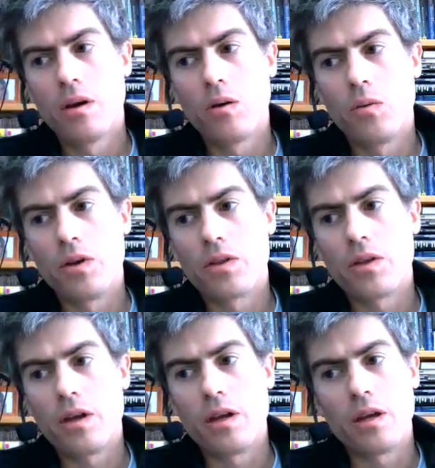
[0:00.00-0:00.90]
with
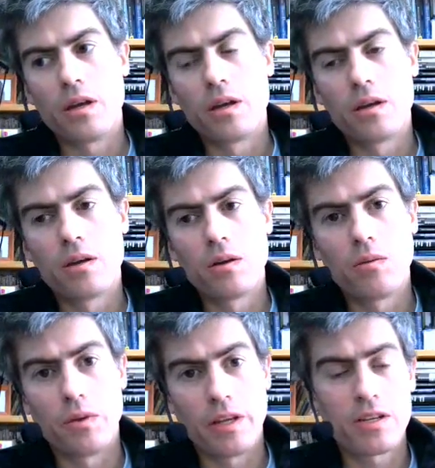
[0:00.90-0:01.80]
a
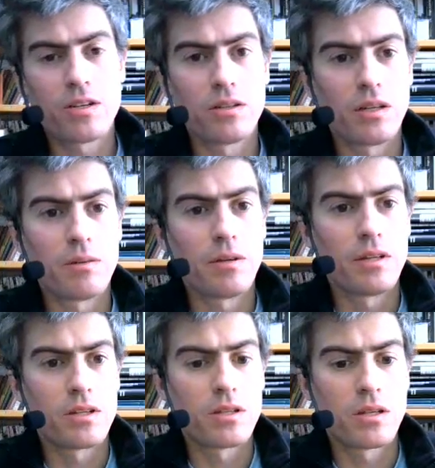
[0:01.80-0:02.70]
relational
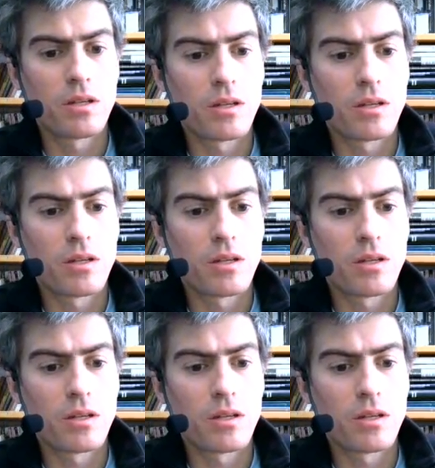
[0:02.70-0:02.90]
database